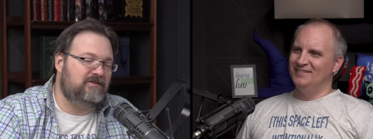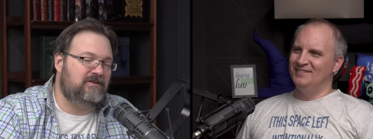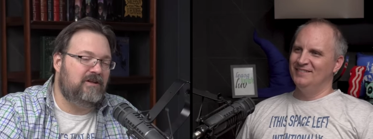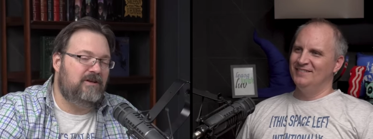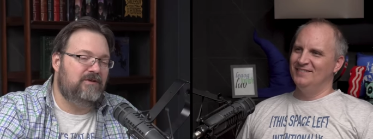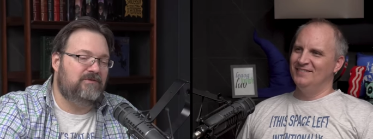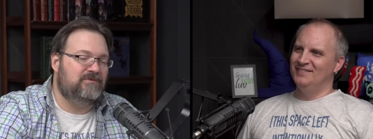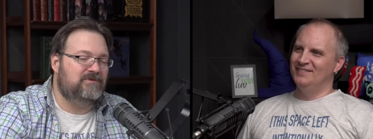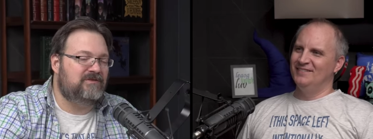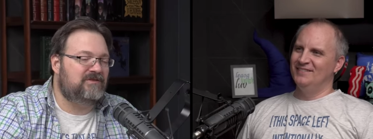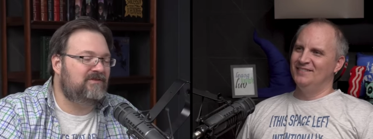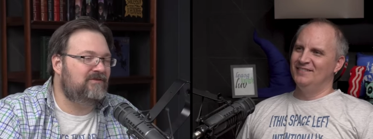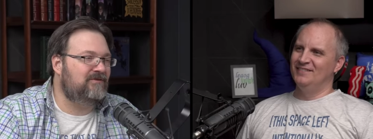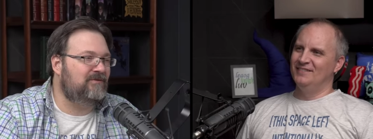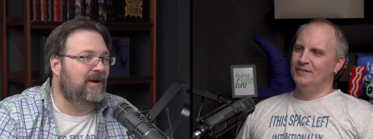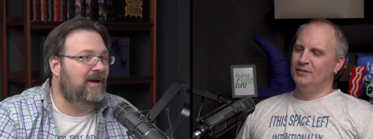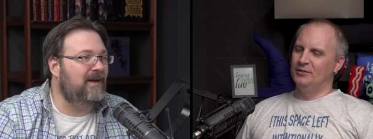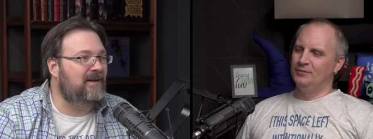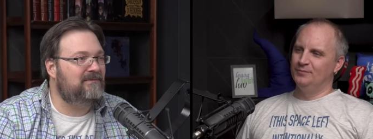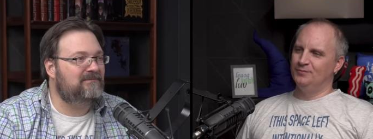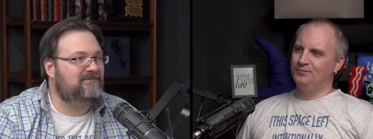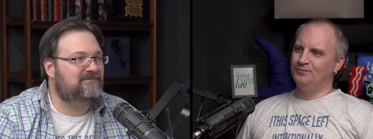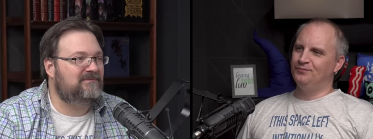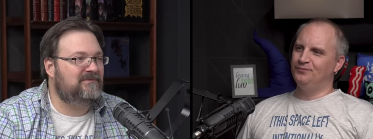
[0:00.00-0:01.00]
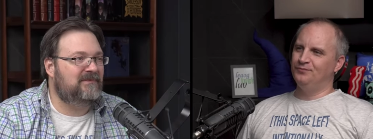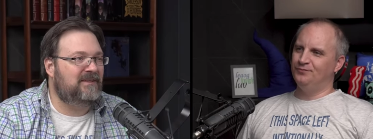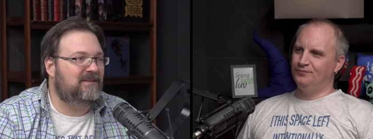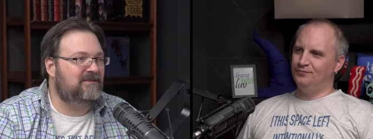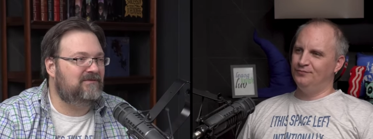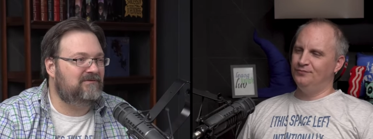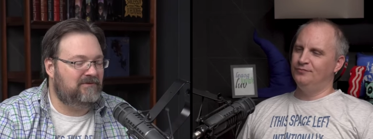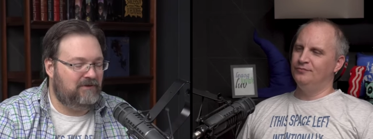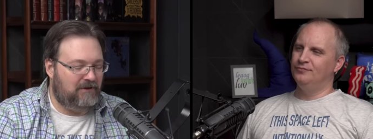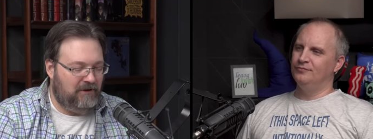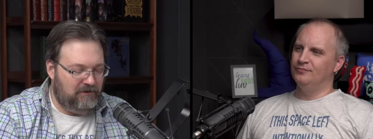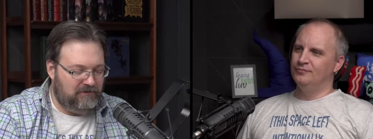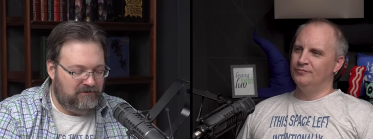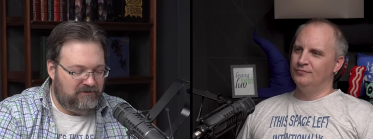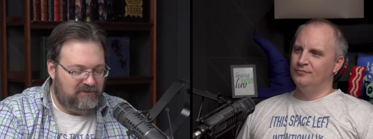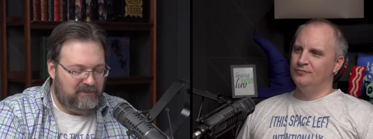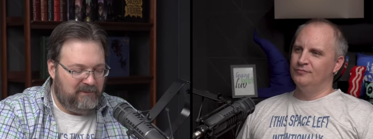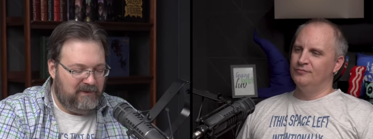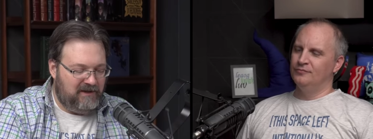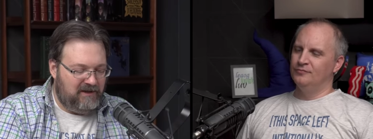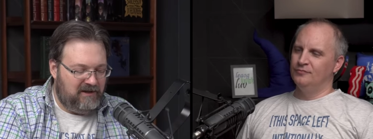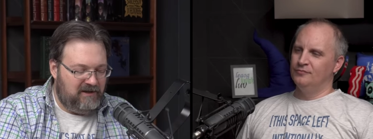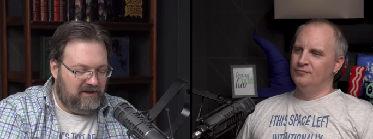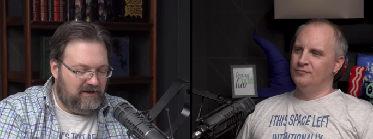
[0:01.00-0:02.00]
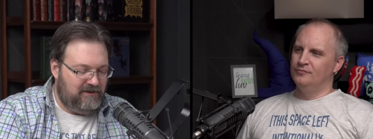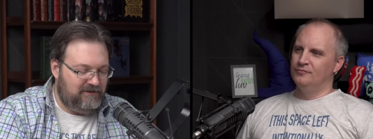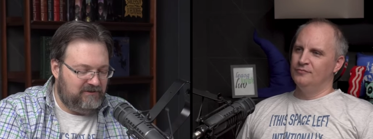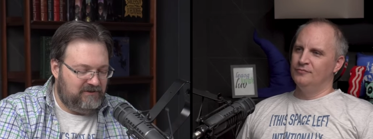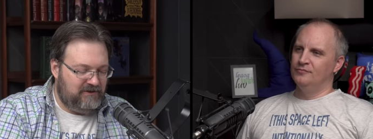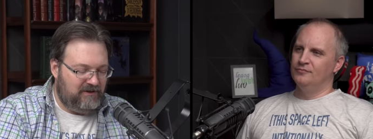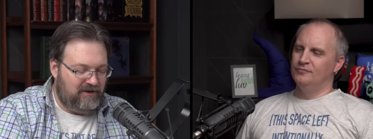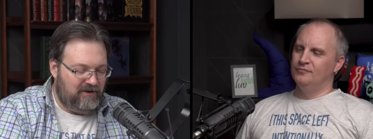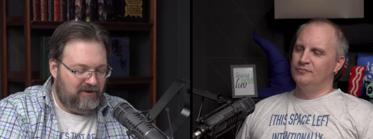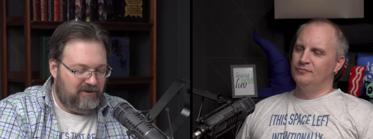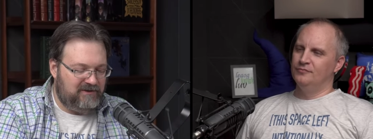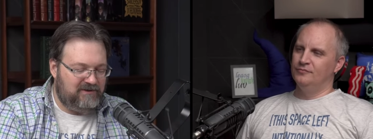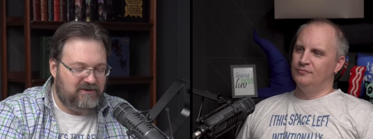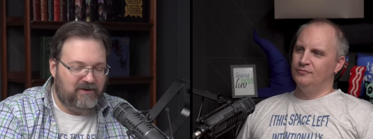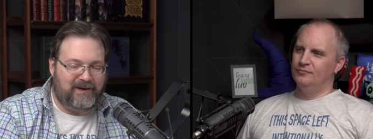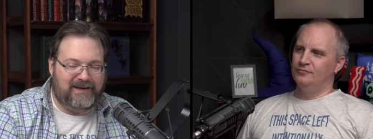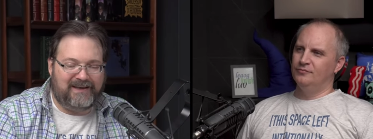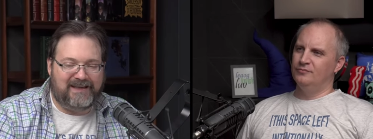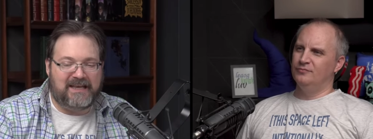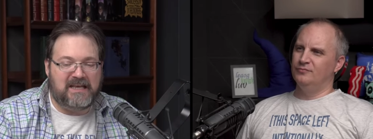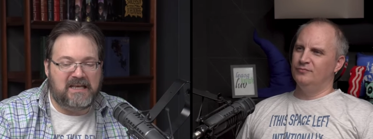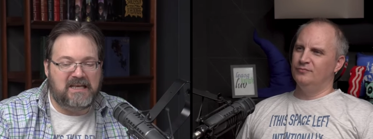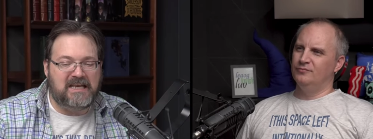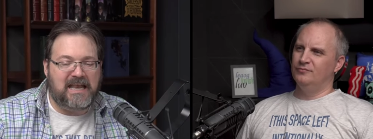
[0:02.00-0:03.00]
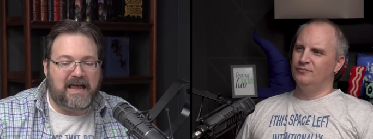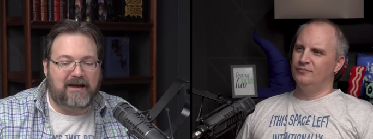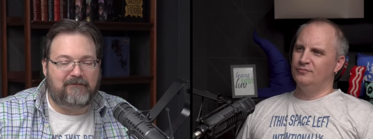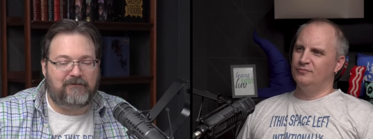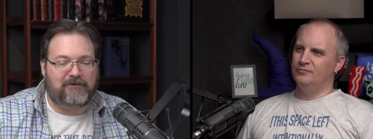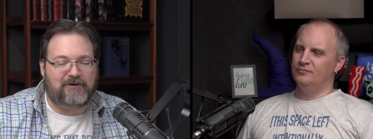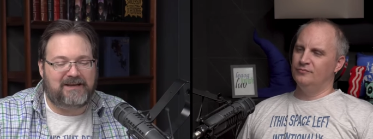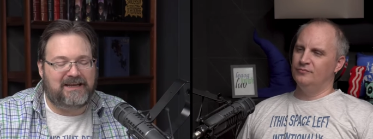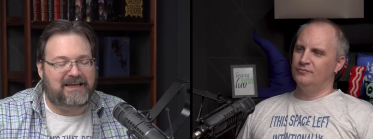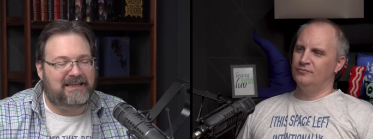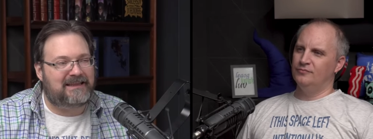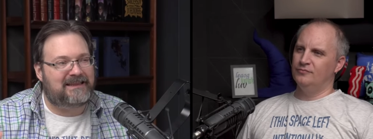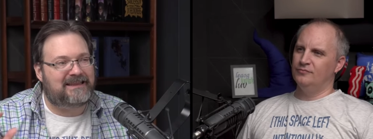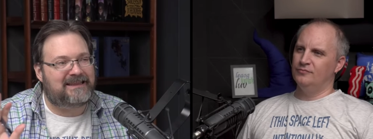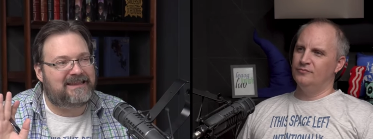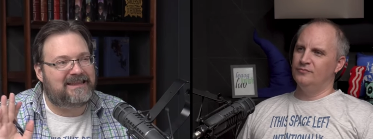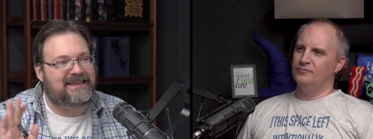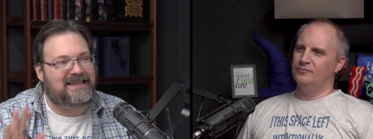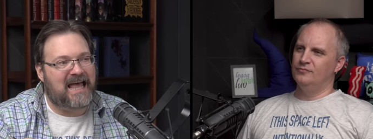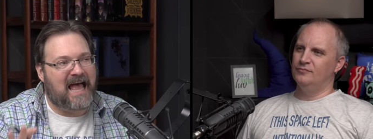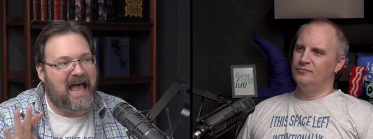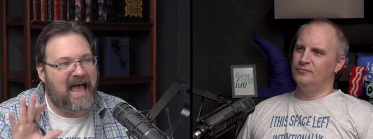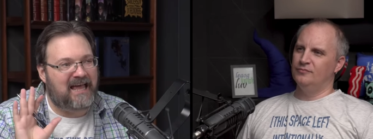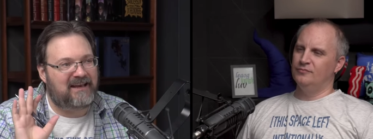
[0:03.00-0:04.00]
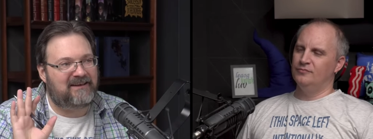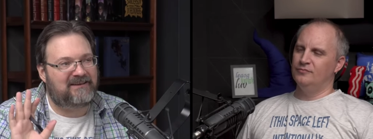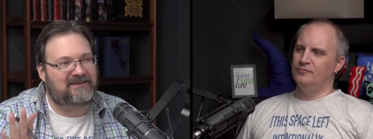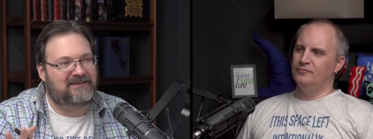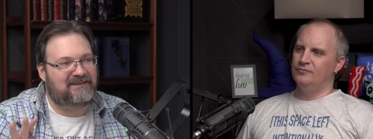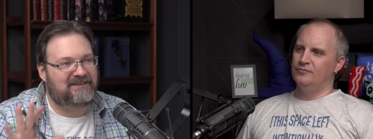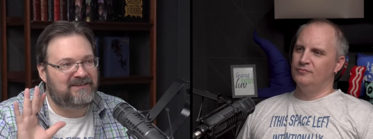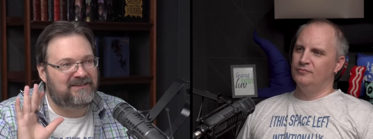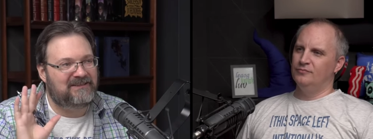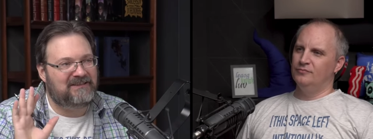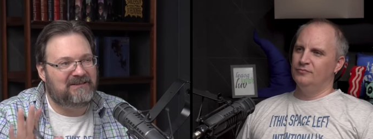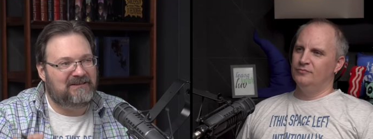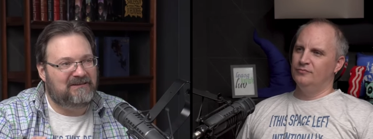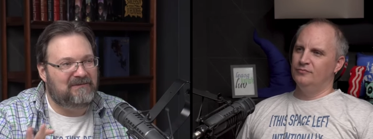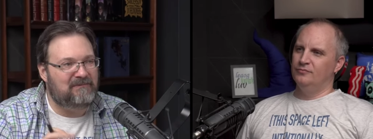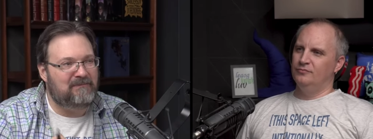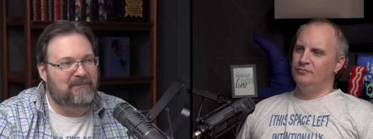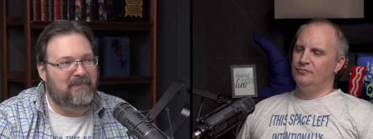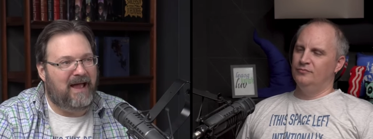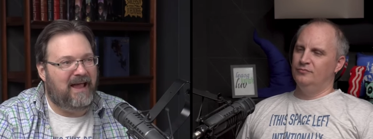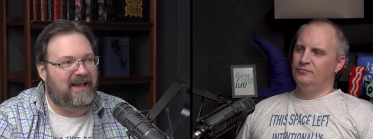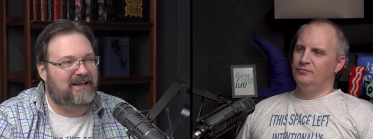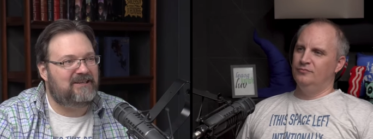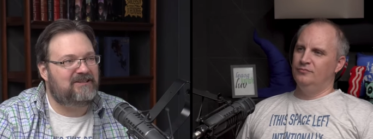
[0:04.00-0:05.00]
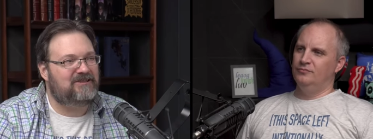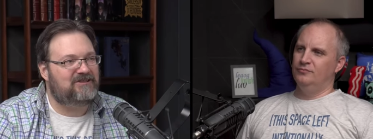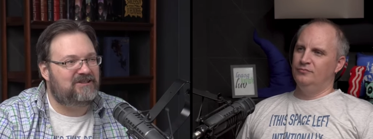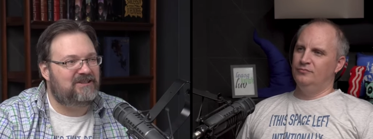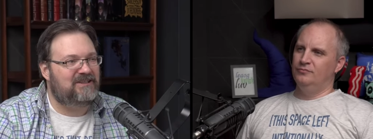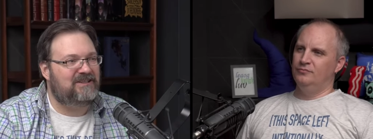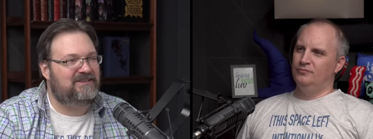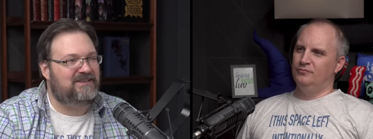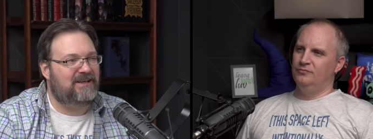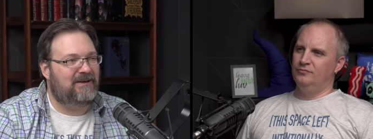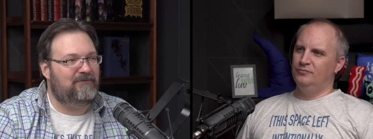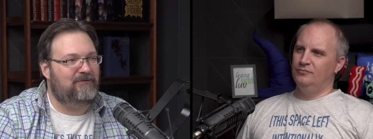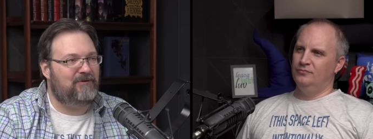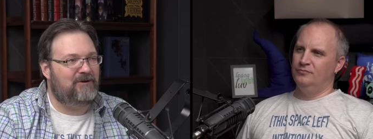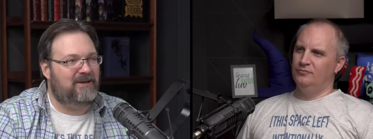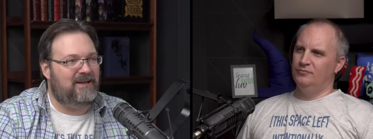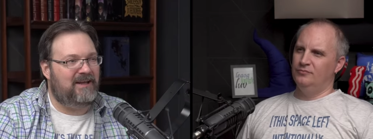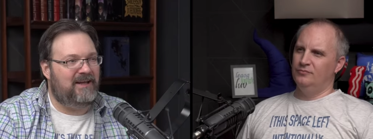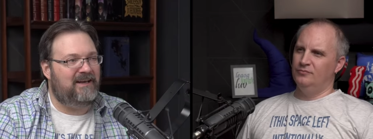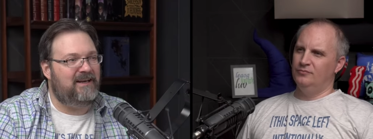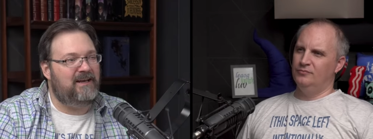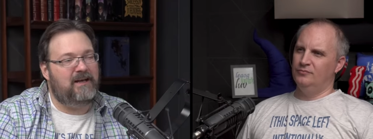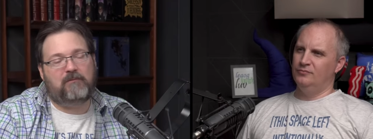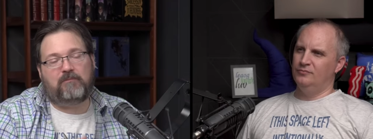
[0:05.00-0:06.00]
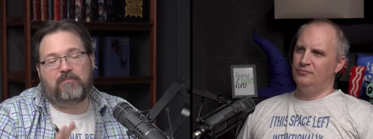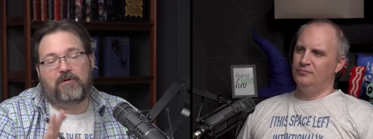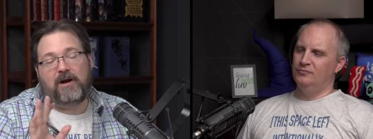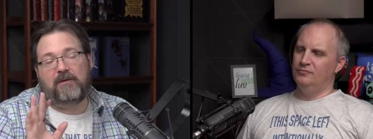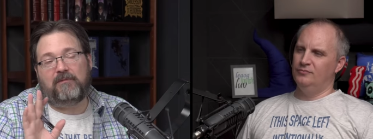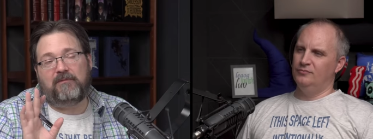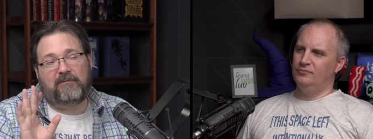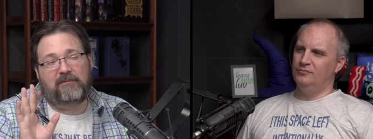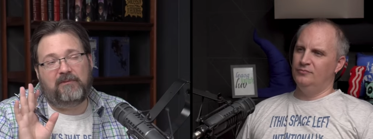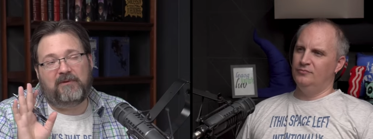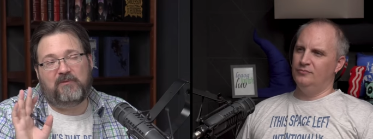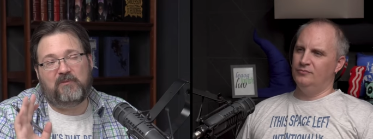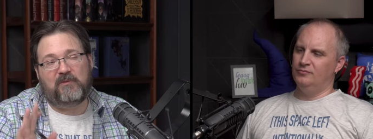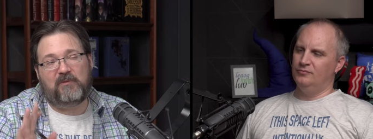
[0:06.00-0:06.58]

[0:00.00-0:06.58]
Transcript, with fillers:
Speaker 1: closed, right? Mm-hmm. They closed many years ago. And so I can never get that mac and cheese ever again. And it probably